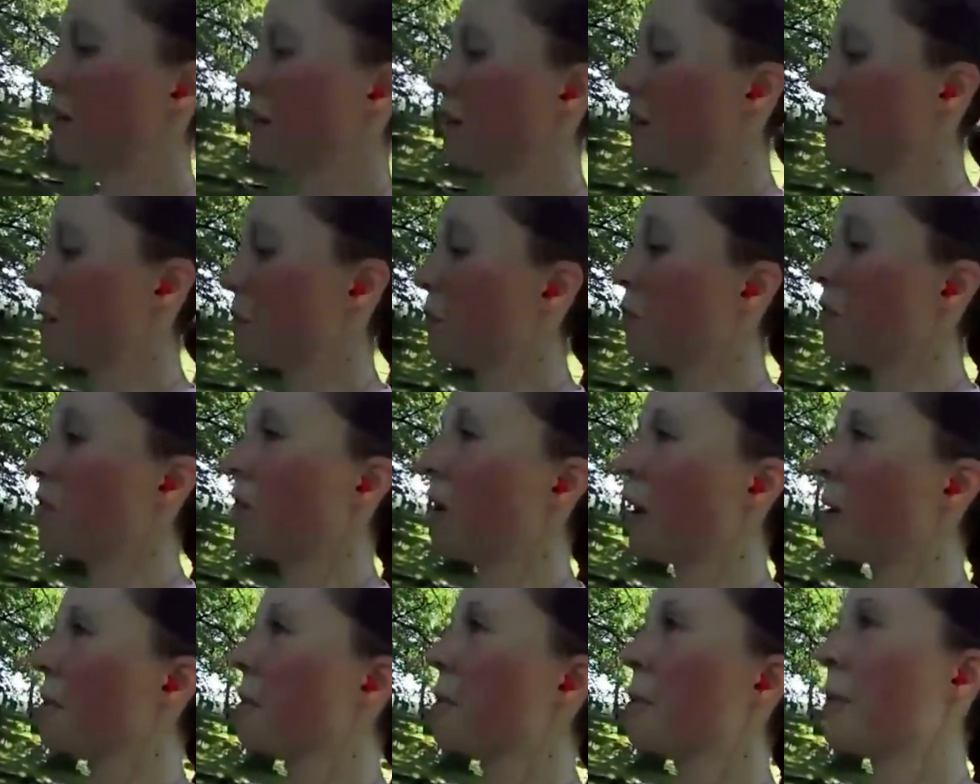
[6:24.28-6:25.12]
is
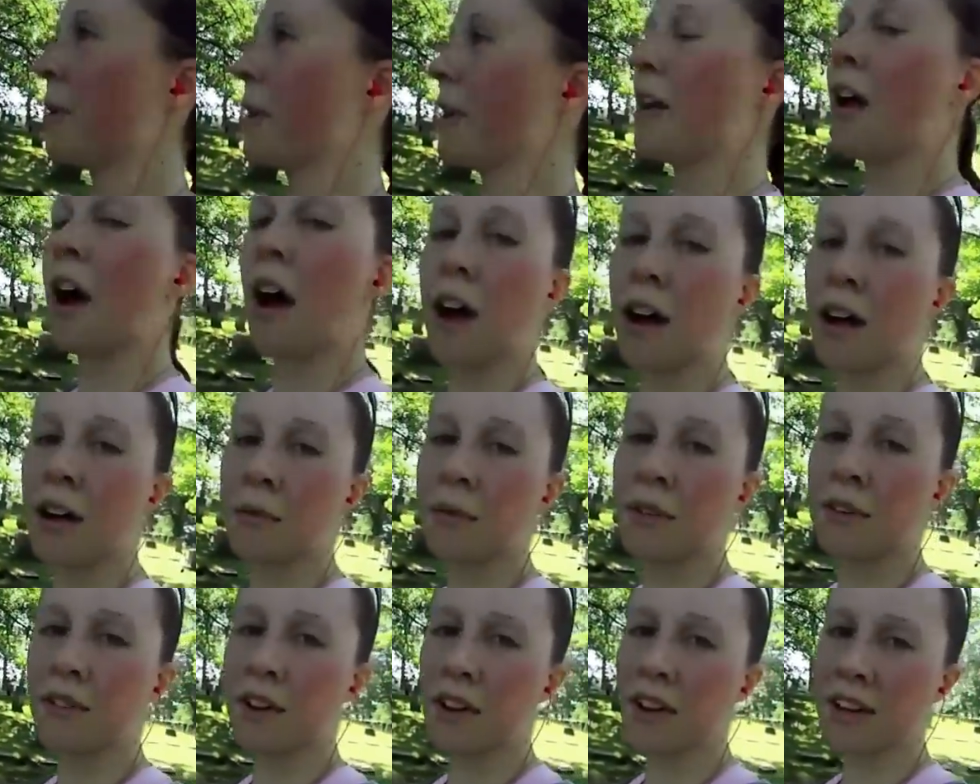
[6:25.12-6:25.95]
probably not
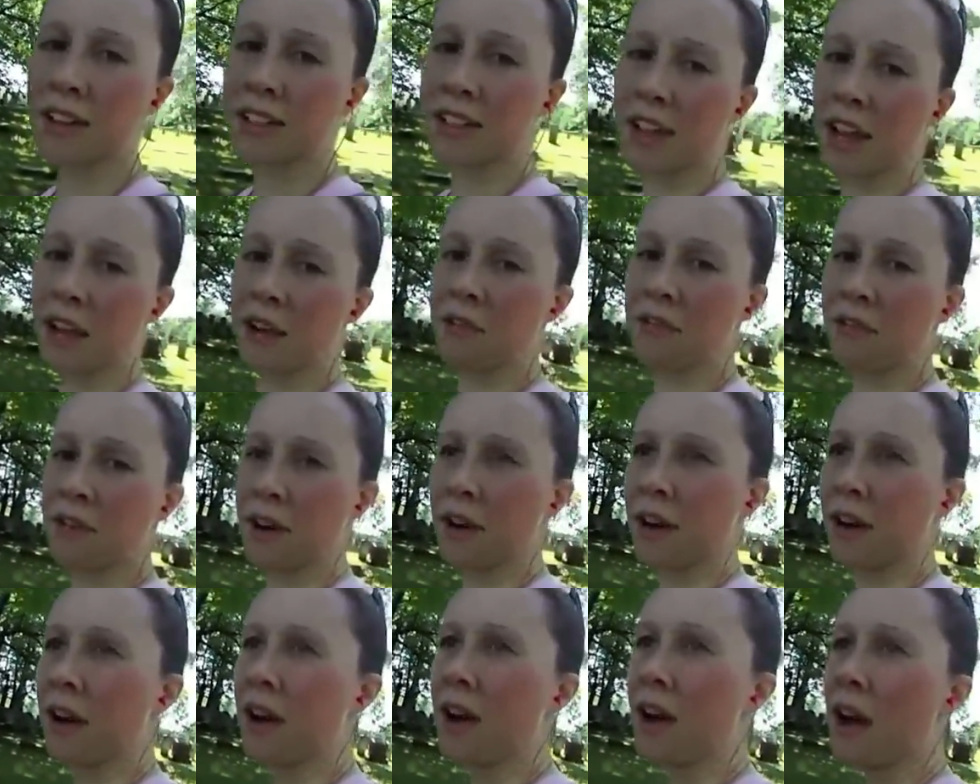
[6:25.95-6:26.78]
going to be very safe
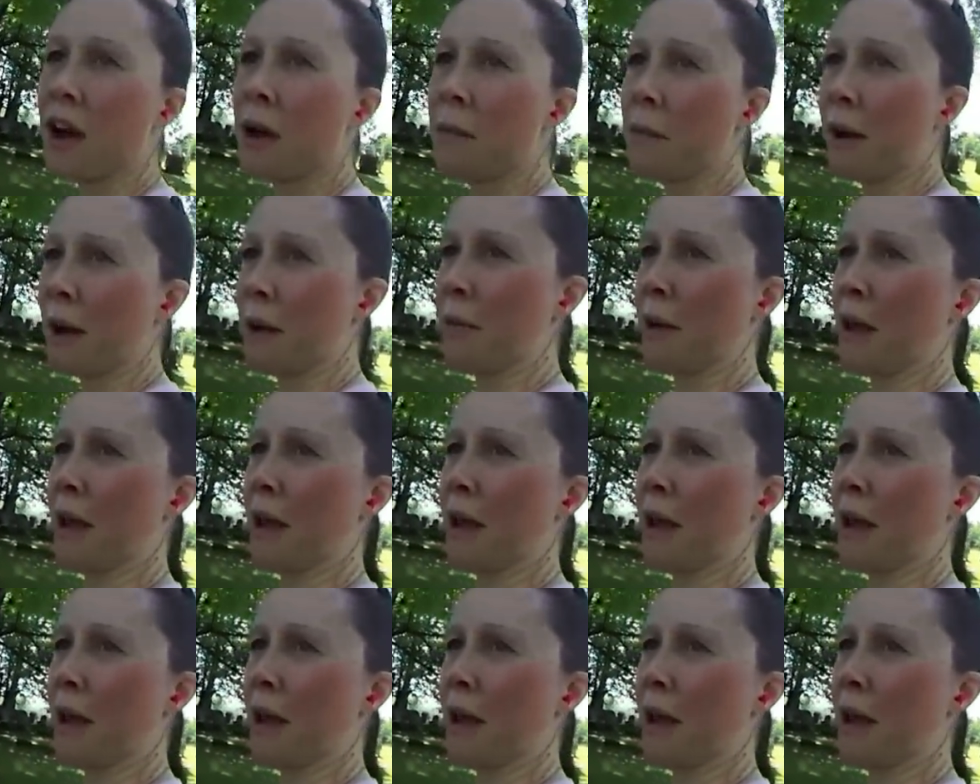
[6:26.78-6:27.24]
for my